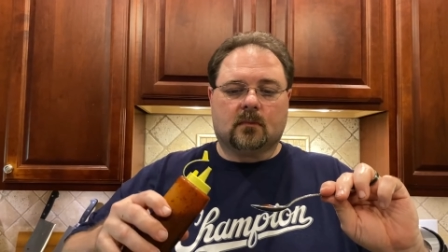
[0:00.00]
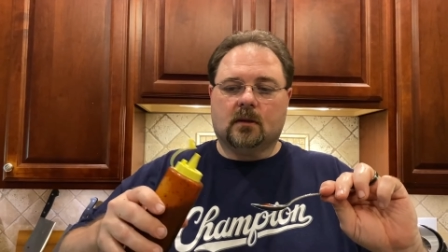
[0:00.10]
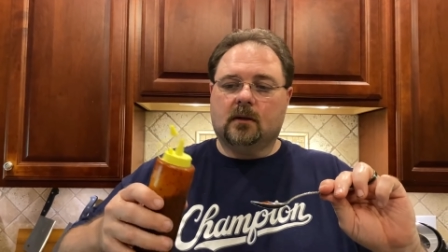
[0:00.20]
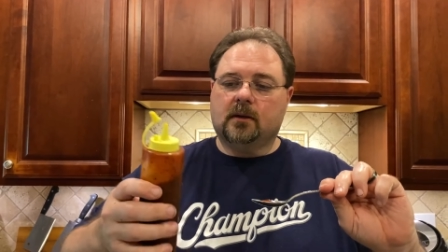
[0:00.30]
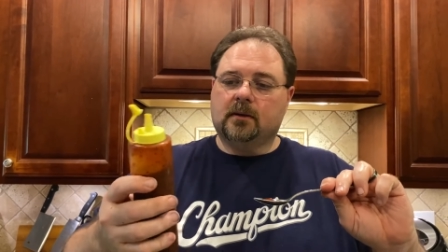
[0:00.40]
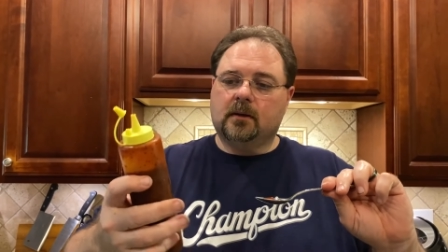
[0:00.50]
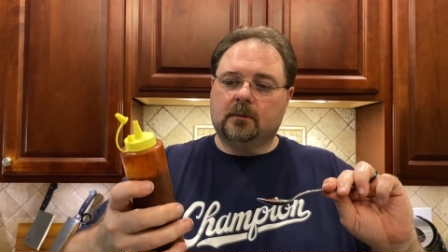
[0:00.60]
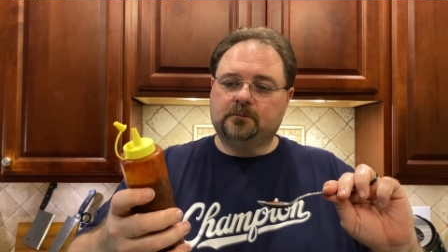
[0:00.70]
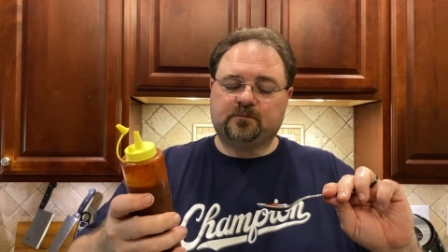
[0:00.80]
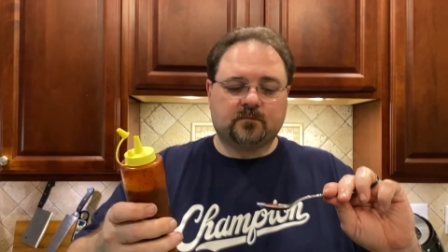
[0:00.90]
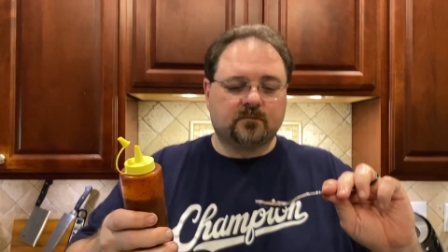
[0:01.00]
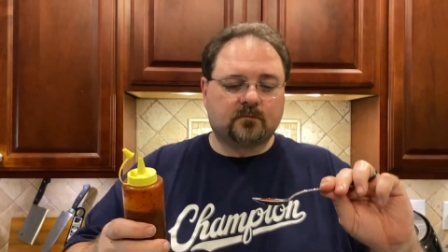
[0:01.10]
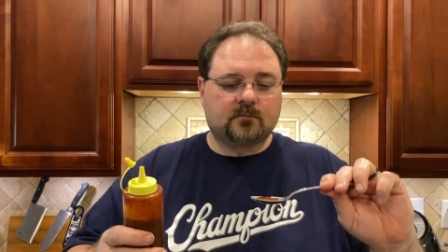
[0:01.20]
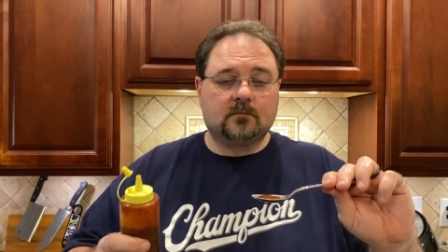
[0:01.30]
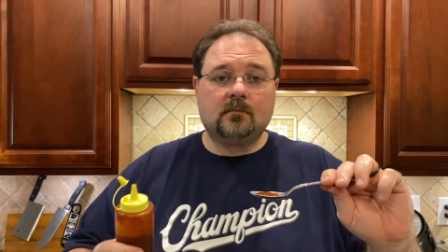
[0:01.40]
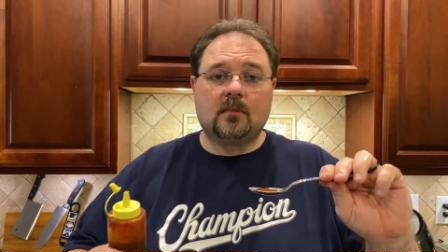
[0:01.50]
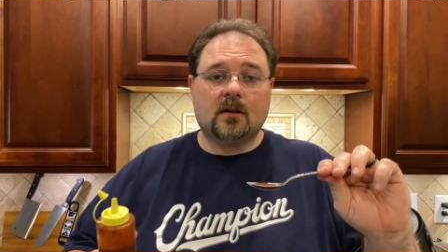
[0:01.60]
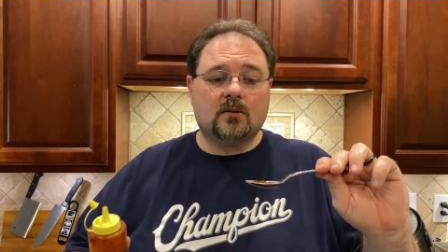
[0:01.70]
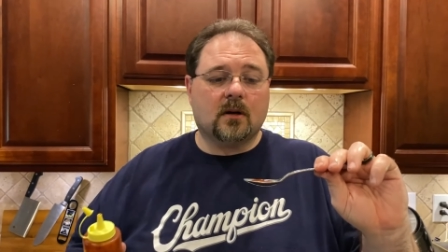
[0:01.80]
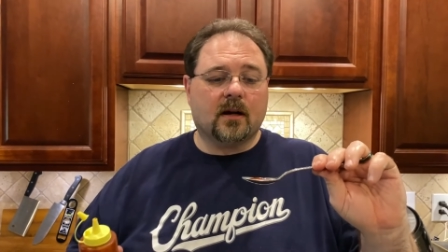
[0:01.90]
And
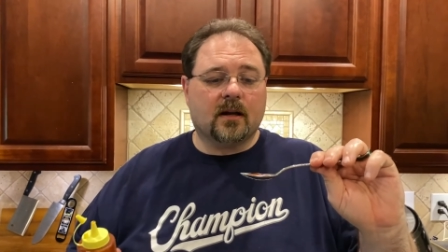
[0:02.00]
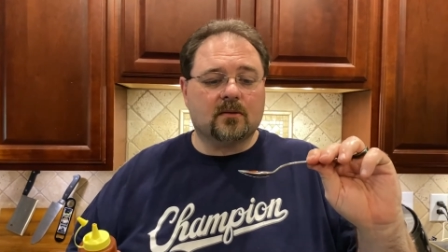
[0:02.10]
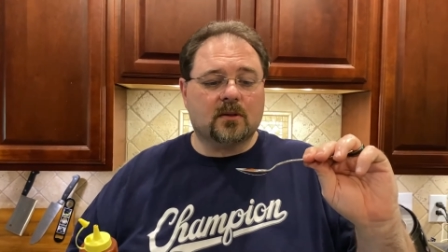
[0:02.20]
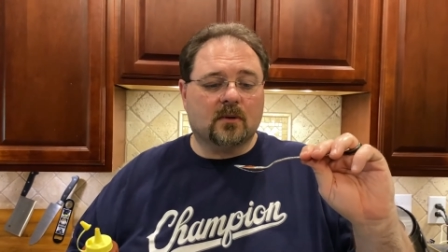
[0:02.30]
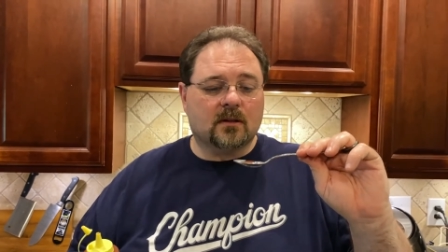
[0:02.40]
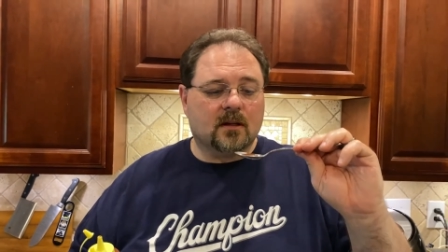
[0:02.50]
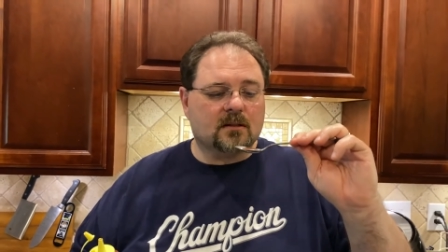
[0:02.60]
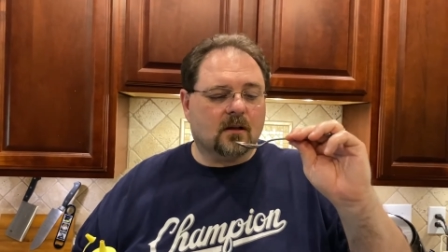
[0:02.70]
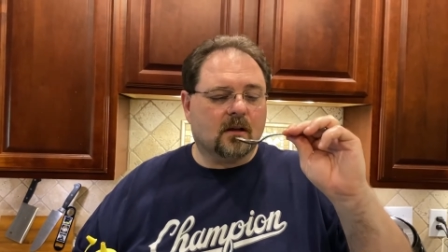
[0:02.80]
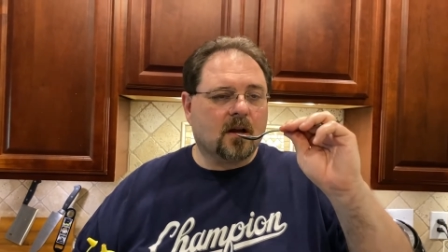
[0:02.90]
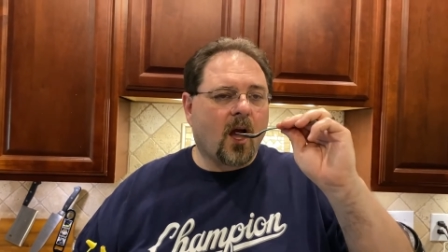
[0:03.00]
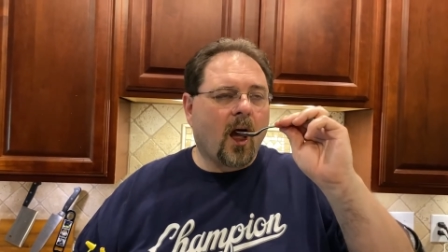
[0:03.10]
try it out and see what it tastes like.